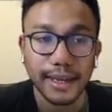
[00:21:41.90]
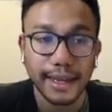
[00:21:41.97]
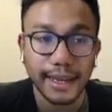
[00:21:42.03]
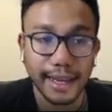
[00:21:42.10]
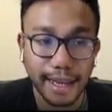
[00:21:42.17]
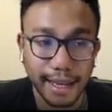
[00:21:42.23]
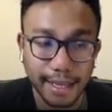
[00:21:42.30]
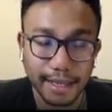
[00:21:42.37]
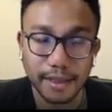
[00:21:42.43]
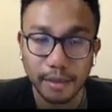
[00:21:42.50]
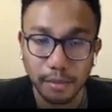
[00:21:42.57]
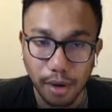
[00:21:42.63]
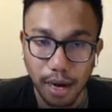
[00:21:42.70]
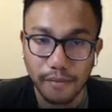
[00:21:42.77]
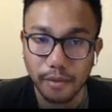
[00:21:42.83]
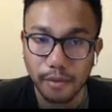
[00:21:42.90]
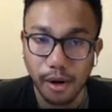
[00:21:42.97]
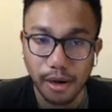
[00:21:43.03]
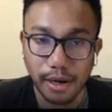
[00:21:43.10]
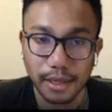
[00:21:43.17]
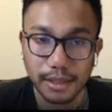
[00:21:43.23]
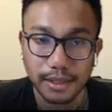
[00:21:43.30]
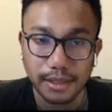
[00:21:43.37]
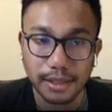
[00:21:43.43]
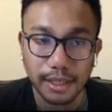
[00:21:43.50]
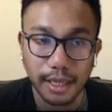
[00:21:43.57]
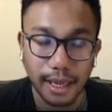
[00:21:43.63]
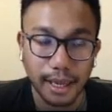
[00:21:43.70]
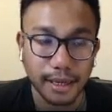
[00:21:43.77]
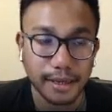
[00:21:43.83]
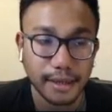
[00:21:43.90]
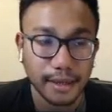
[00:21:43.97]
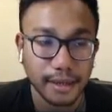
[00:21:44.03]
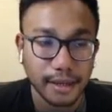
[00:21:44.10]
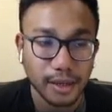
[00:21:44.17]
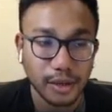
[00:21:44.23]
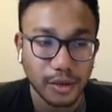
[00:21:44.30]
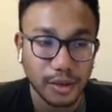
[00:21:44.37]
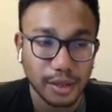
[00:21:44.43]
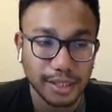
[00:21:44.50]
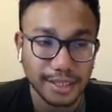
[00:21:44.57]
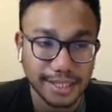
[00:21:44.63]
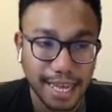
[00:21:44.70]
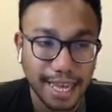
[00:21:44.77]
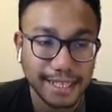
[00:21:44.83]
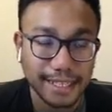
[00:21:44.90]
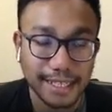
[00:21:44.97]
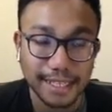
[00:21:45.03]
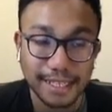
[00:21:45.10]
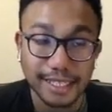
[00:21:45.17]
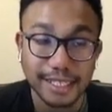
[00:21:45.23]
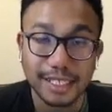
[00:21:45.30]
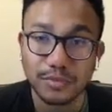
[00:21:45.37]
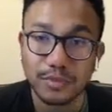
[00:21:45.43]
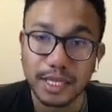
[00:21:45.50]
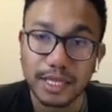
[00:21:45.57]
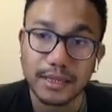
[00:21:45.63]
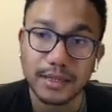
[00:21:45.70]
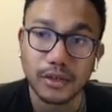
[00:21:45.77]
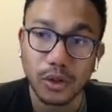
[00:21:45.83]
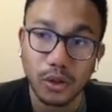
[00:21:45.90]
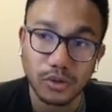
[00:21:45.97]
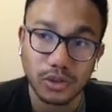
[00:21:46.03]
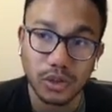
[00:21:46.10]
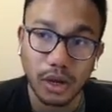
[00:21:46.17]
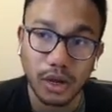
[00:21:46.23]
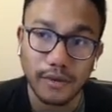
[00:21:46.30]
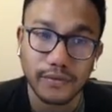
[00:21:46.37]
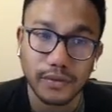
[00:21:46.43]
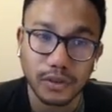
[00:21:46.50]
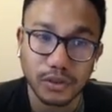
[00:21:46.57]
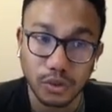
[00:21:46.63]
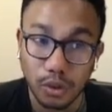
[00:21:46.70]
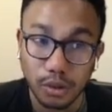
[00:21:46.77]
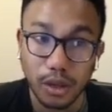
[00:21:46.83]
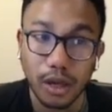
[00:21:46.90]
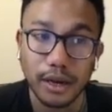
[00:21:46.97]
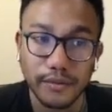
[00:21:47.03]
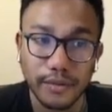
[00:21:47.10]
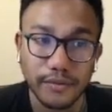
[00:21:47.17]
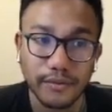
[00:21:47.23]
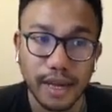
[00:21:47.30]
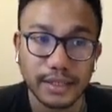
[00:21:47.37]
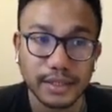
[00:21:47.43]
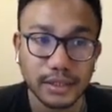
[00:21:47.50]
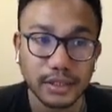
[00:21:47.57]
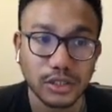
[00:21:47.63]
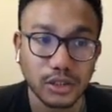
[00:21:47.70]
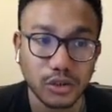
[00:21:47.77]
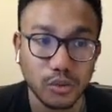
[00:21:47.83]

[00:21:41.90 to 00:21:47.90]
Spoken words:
in the private markets. And sadly, this has been closed off to a lot of investors. So